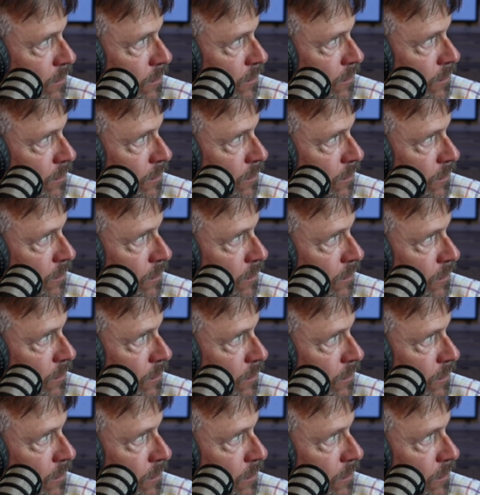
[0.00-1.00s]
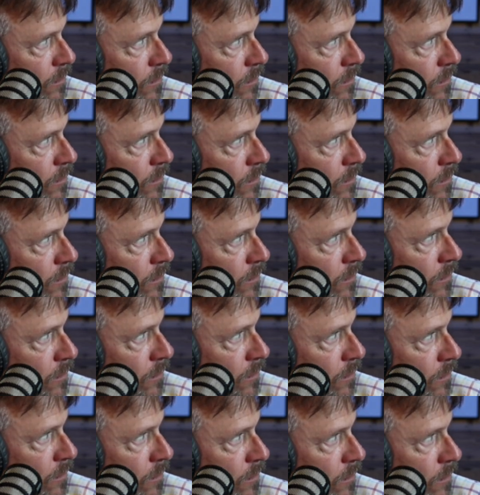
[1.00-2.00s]

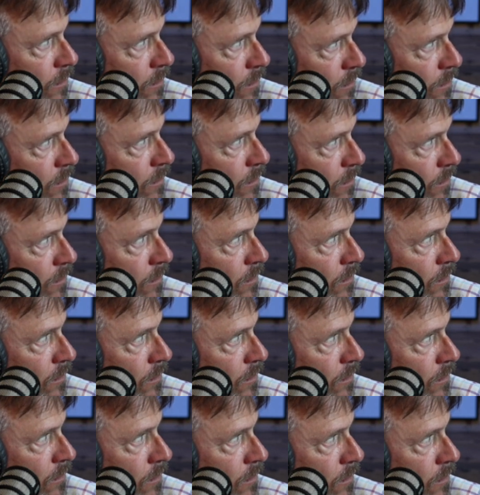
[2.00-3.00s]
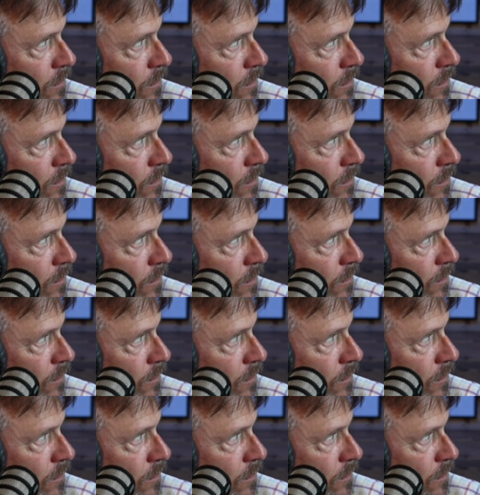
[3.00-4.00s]

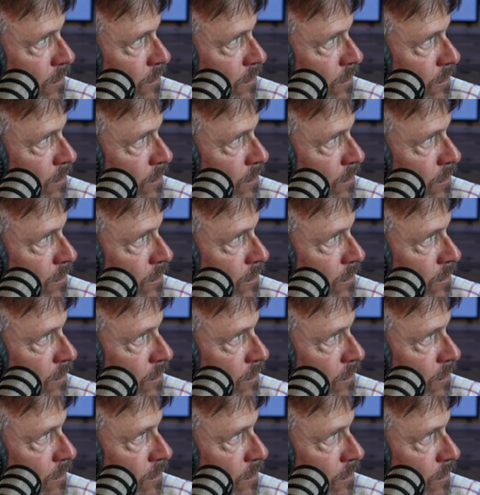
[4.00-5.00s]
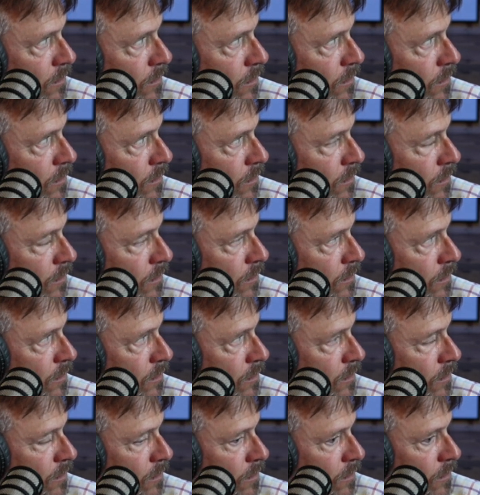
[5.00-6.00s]

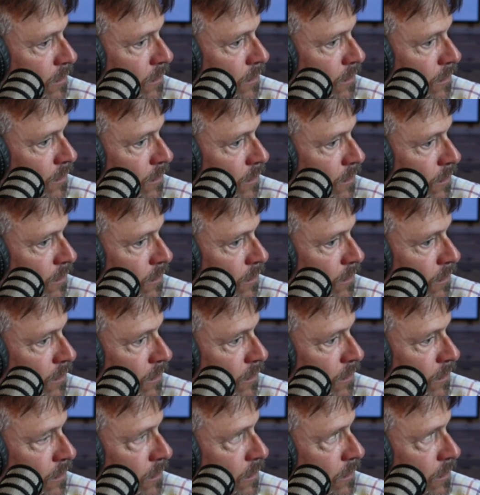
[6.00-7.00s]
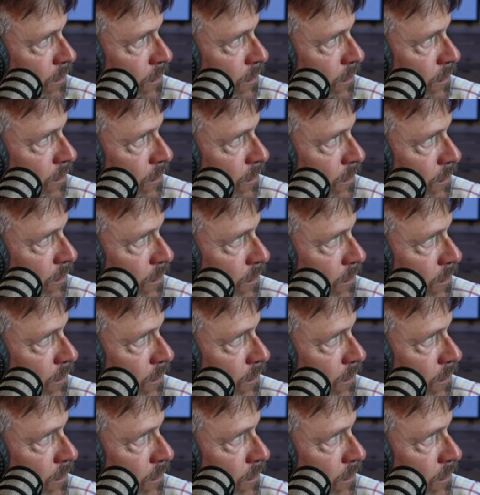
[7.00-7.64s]
[no speech]